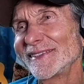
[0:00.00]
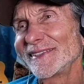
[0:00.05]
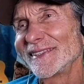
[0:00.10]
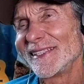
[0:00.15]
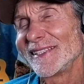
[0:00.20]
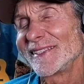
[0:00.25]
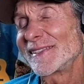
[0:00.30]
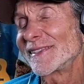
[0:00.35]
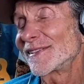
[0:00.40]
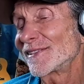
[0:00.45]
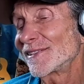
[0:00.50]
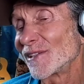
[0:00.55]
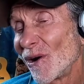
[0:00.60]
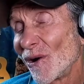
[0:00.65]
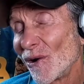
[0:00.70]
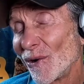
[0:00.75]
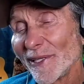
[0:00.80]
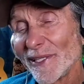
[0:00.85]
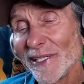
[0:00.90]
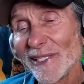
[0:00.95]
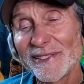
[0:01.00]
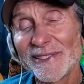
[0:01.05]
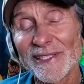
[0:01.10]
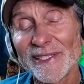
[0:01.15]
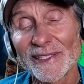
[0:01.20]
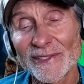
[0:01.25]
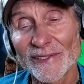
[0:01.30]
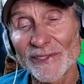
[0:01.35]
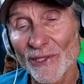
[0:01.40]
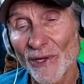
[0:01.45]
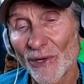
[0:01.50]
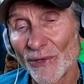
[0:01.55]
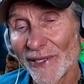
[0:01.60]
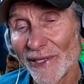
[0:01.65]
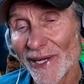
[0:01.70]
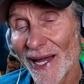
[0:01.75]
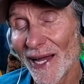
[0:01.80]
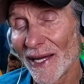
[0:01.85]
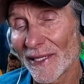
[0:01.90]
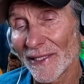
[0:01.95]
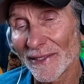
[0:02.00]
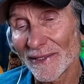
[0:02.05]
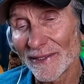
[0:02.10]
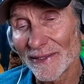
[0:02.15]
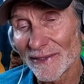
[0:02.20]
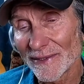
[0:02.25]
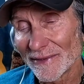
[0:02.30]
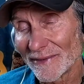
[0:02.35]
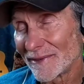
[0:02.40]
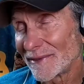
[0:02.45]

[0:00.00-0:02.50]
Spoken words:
It's so easy. It's so nice,